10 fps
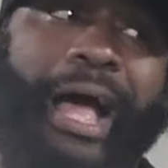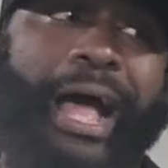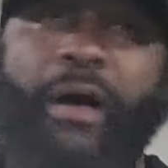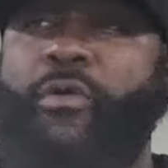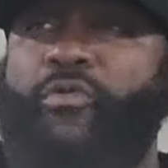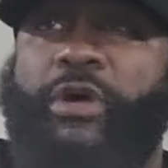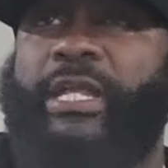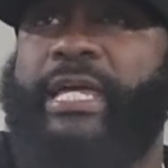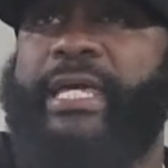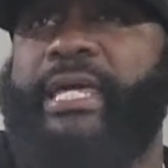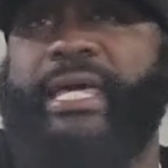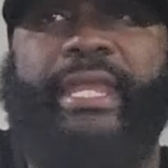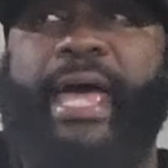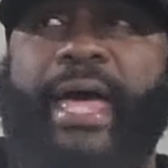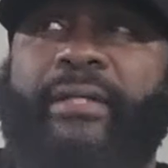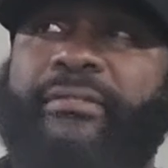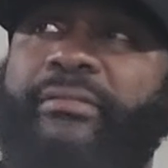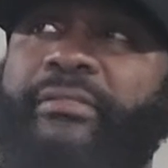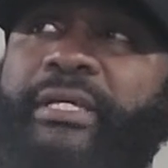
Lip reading: I don't want to hear that.